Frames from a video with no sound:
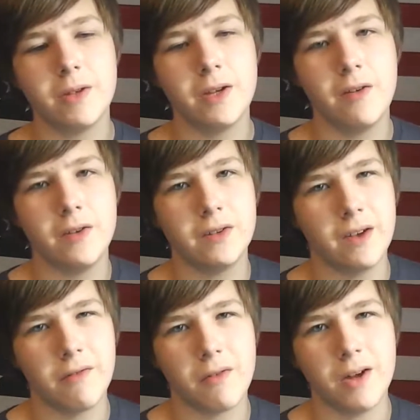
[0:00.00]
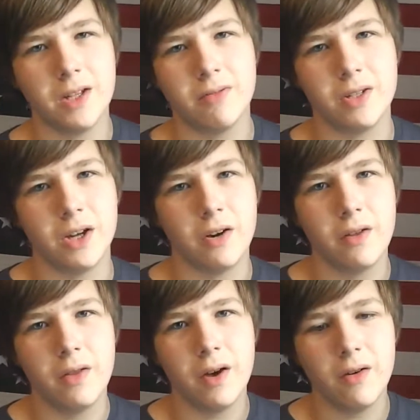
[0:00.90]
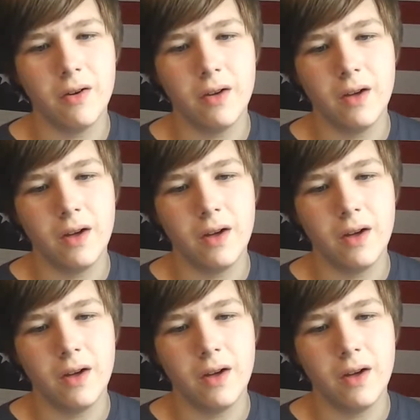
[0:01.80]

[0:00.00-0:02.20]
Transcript: Series is ever going to return, though,